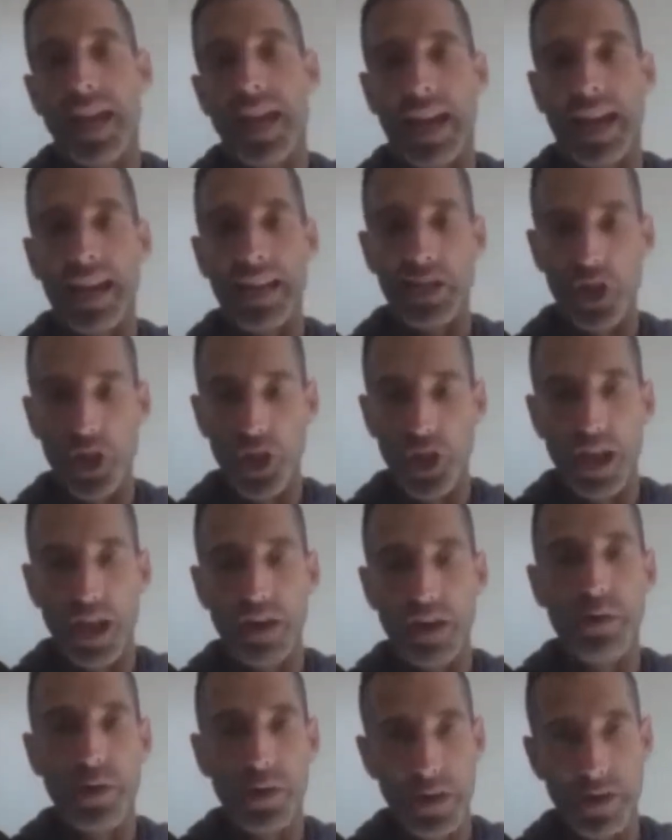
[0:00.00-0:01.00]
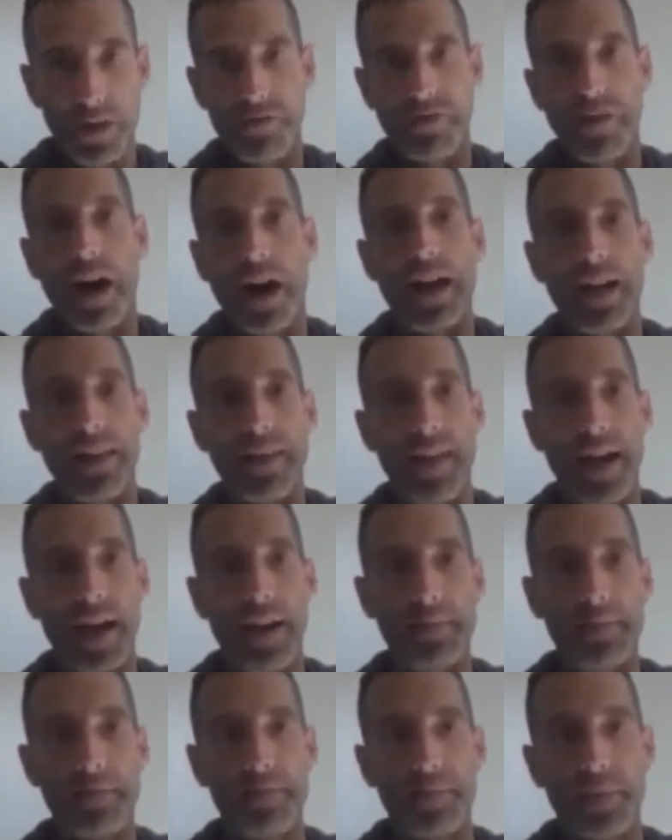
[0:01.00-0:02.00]
And I generally find
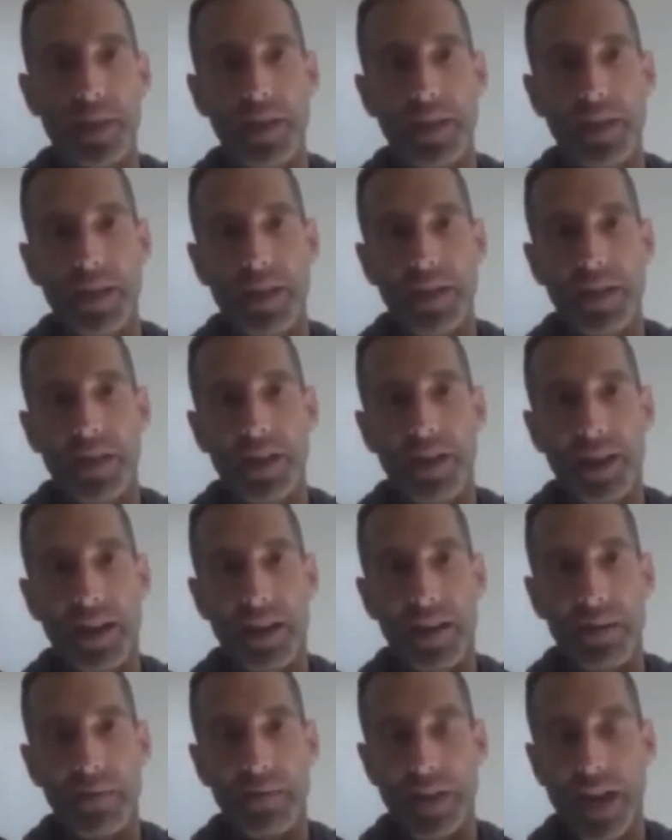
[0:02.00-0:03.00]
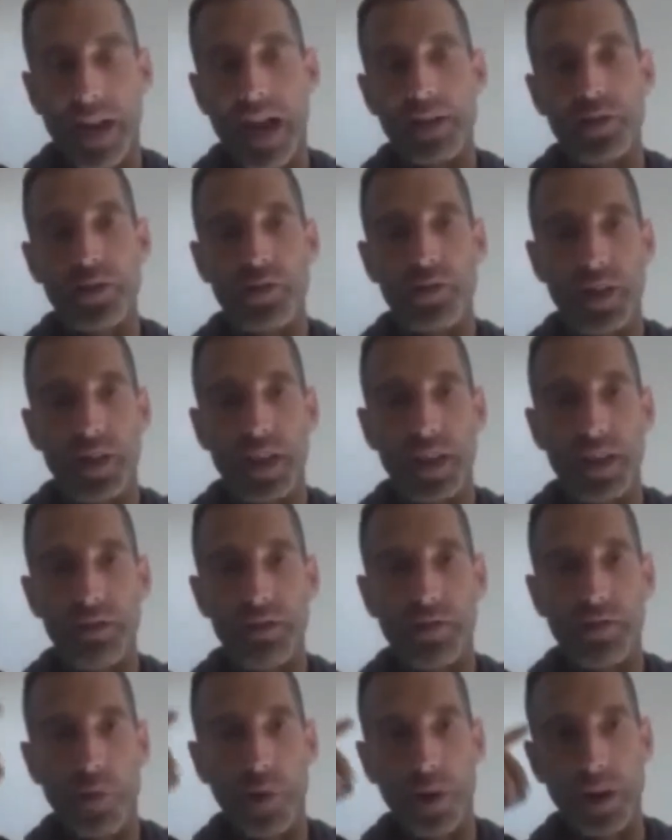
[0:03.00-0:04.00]
that guys over the age
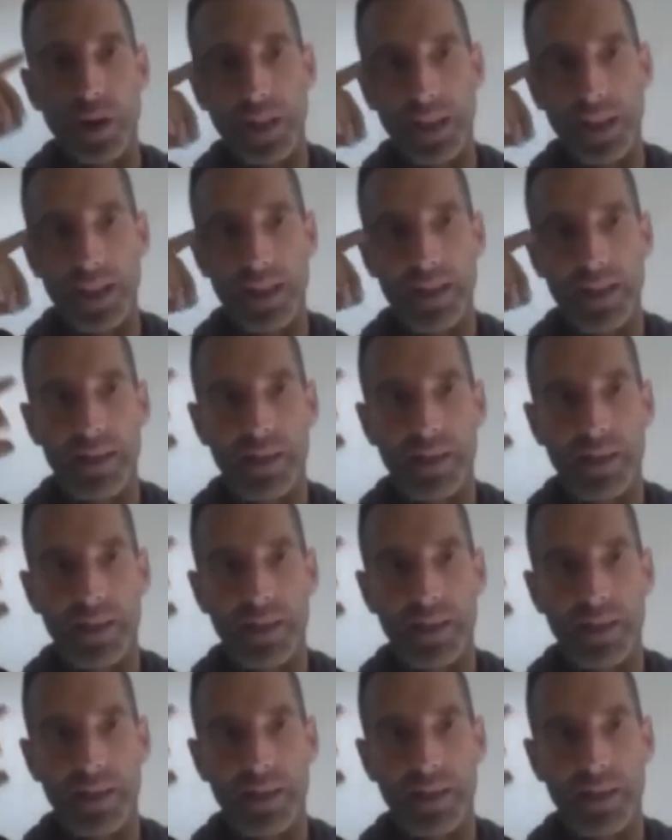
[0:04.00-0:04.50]
of 40,